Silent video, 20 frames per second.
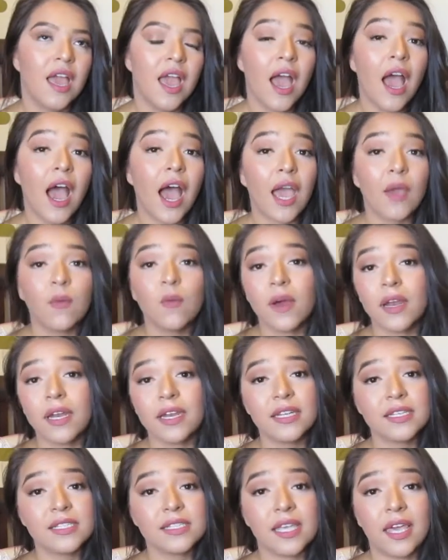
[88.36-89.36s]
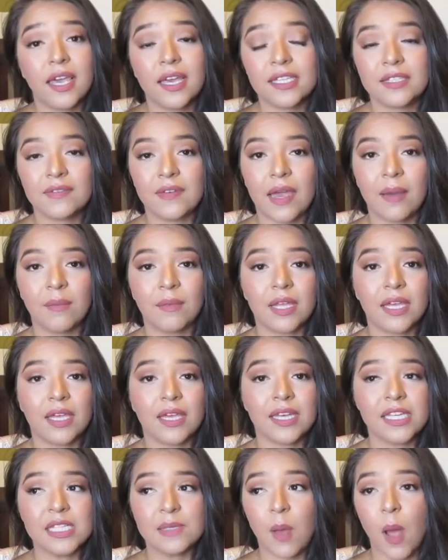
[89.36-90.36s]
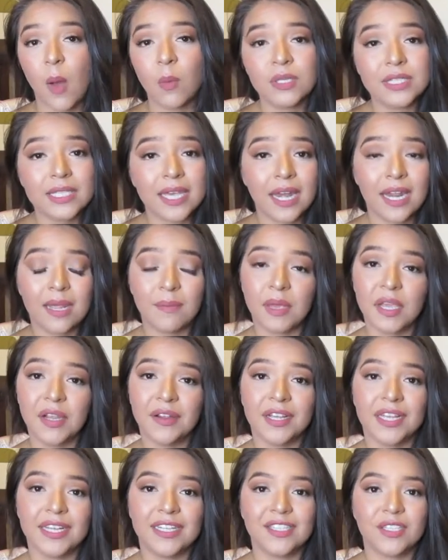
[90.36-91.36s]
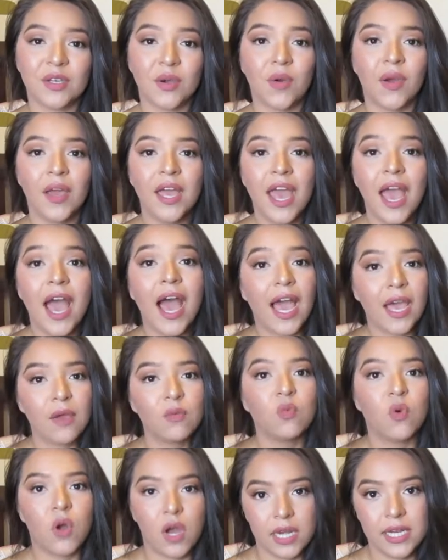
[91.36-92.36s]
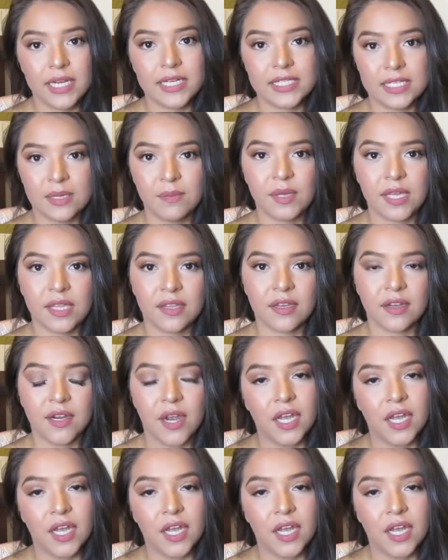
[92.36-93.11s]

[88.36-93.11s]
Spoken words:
I wanted to see his family. His mom was getting married, so I wanted to be there.